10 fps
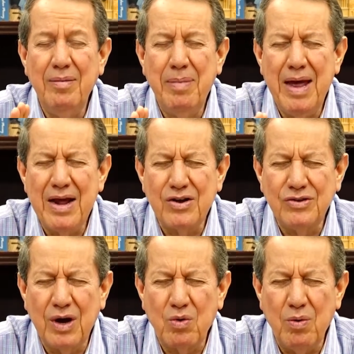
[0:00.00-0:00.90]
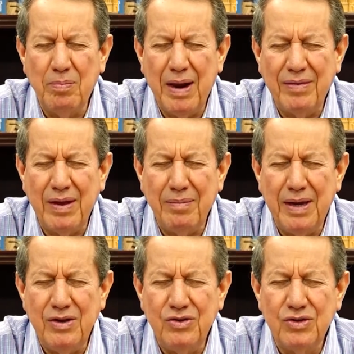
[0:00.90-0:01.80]
Deliver them
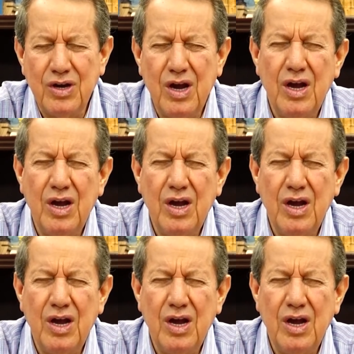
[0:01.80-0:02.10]
completely.